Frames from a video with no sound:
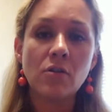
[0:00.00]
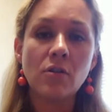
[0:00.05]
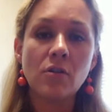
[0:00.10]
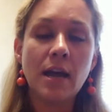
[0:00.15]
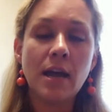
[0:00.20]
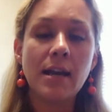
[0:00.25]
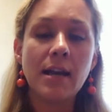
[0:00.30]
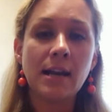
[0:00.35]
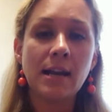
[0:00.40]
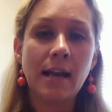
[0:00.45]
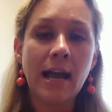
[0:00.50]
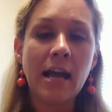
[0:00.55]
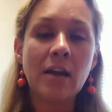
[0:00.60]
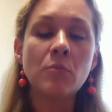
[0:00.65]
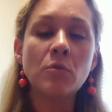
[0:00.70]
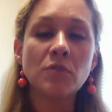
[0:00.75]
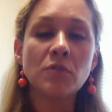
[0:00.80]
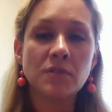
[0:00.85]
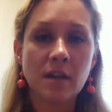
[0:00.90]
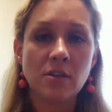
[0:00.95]
creating an
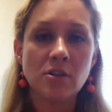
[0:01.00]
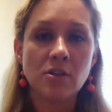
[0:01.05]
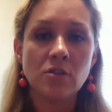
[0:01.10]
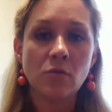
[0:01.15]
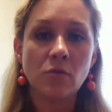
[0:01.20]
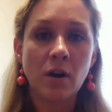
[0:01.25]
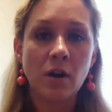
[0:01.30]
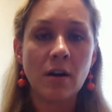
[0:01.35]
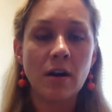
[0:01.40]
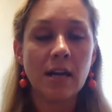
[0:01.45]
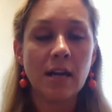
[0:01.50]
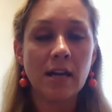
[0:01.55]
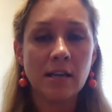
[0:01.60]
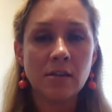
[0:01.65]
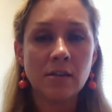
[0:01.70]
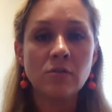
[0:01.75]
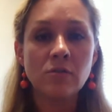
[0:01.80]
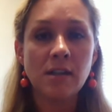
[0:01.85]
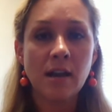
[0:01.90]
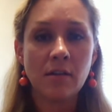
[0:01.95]
animal sanctuary
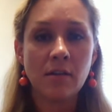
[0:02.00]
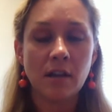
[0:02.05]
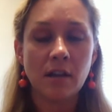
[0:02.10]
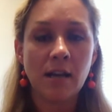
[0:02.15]
in Newtown,